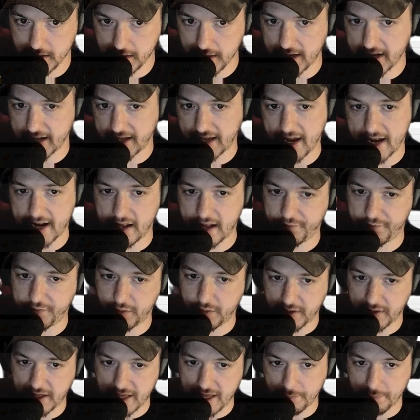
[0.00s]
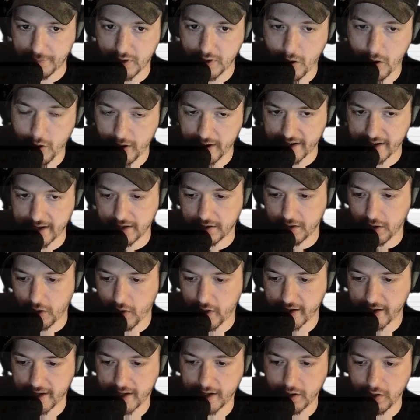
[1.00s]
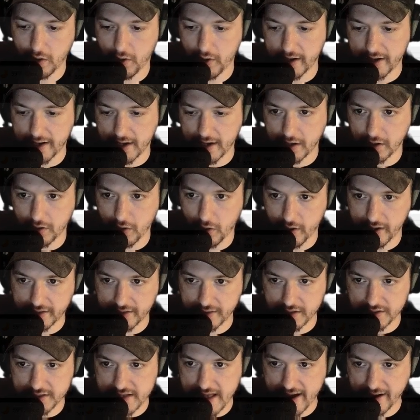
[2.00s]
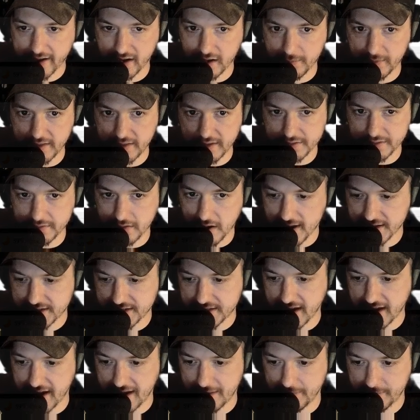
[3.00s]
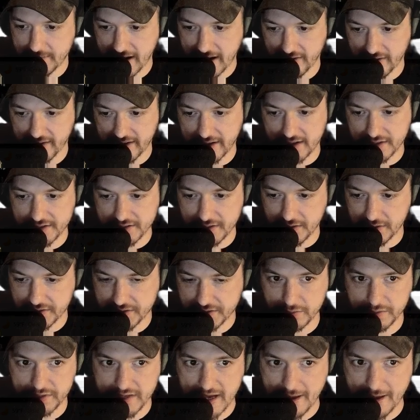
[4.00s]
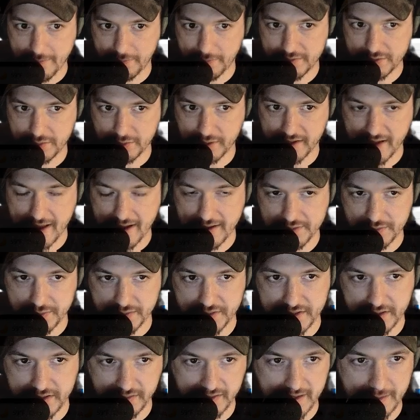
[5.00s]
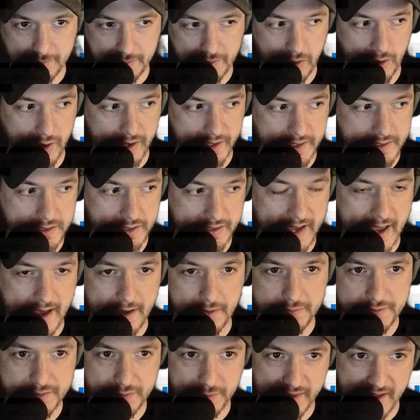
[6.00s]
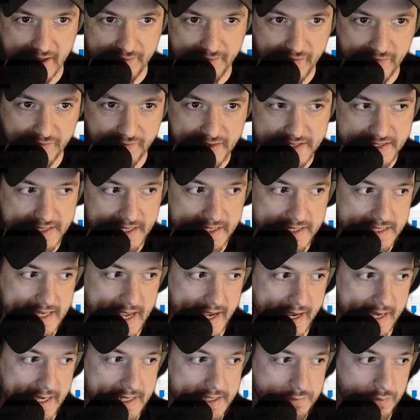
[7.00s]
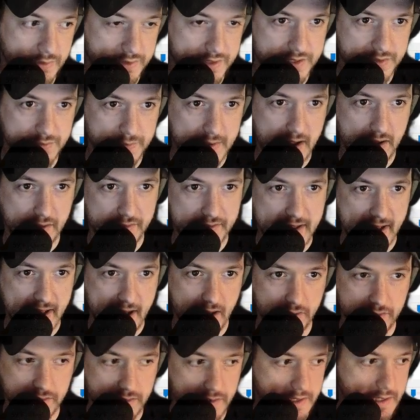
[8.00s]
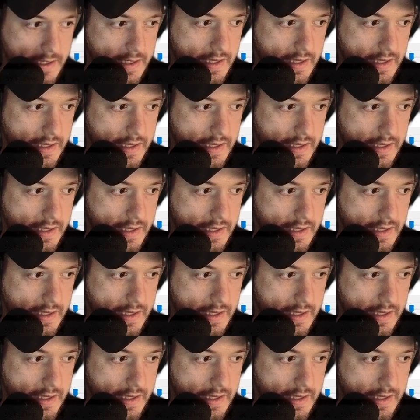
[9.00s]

And again, if you keep going and going and going and going, there's not going to be this lost time down here. So those top two accounts will still keep going. So yeah, so we got 56 seconds. We'll just round down